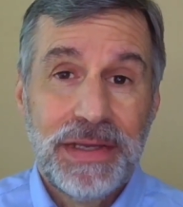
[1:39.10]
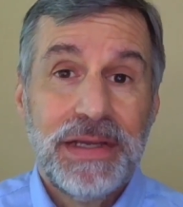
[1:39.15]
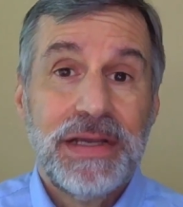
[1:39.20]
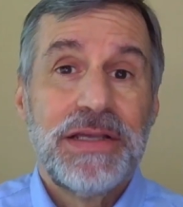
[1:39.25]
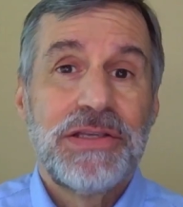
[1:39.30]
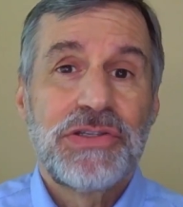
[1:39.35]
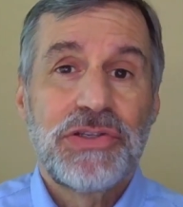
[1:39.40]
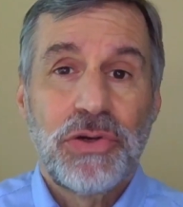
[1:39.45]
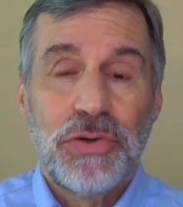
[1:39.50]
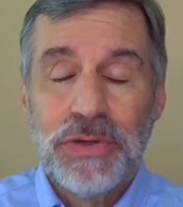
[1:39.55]

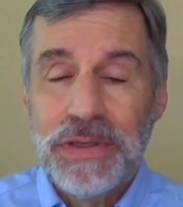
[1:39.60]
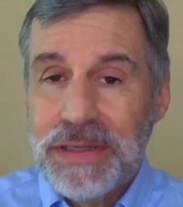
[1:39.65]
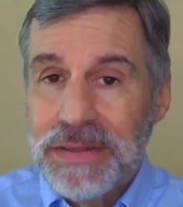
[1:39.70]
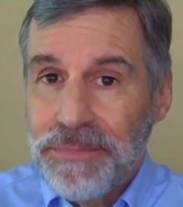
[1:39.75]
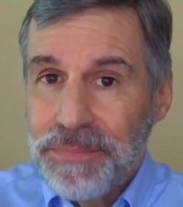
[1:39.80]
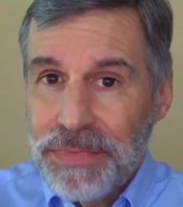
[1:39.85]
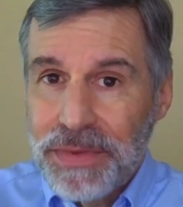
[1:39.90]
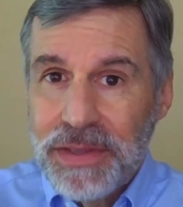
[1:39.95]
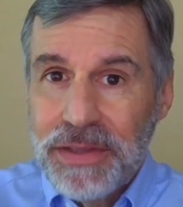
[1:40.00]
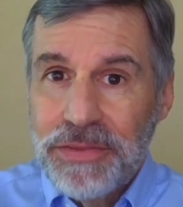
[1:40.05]
So
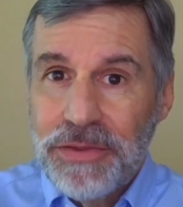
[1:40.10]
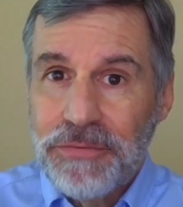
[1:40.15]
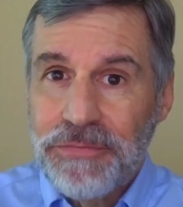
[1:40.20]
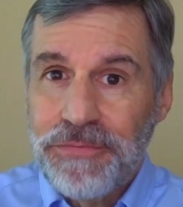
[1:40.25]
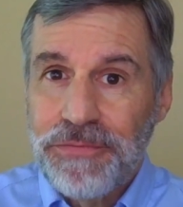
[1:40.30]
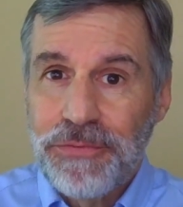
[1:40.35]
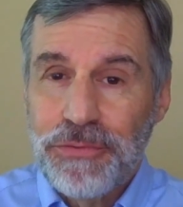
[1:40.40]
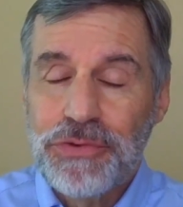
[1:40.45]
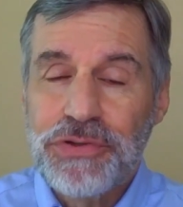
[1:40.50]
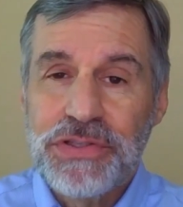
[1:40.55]
the
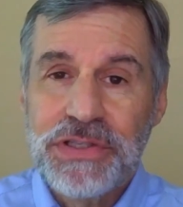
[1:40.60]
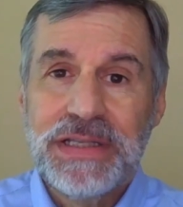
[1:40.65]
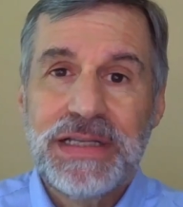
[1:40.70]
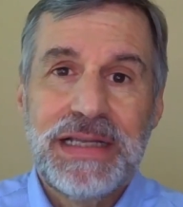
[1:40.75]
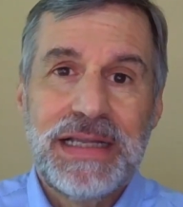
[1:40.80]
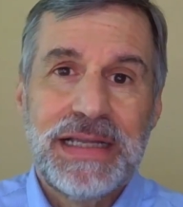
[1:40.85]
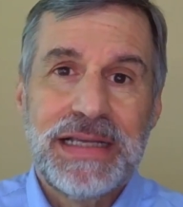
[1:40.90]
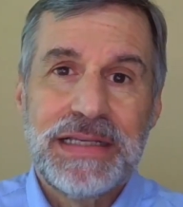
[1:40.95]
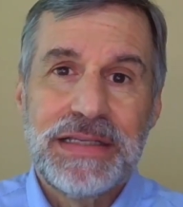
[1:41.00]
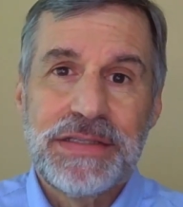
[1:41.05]
first
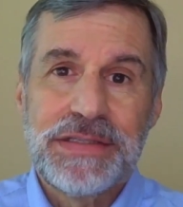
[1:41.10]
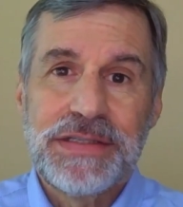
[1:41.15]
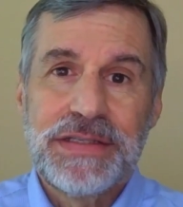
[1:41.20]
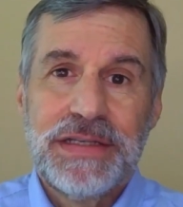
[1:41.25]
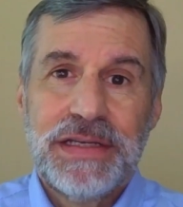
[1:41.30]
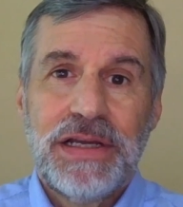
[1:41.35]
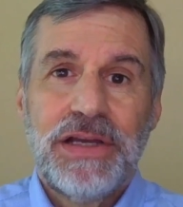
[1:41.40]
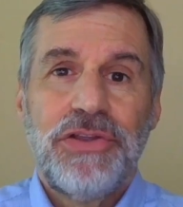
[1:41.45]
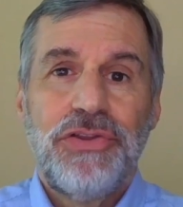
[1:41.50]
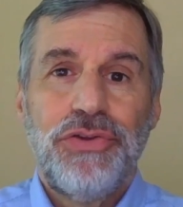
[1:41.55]
thing is
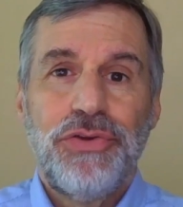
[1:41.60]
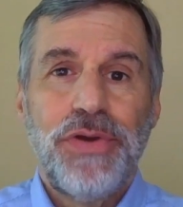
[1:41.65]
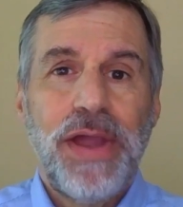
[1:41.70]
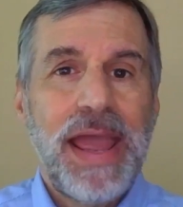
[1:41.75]
you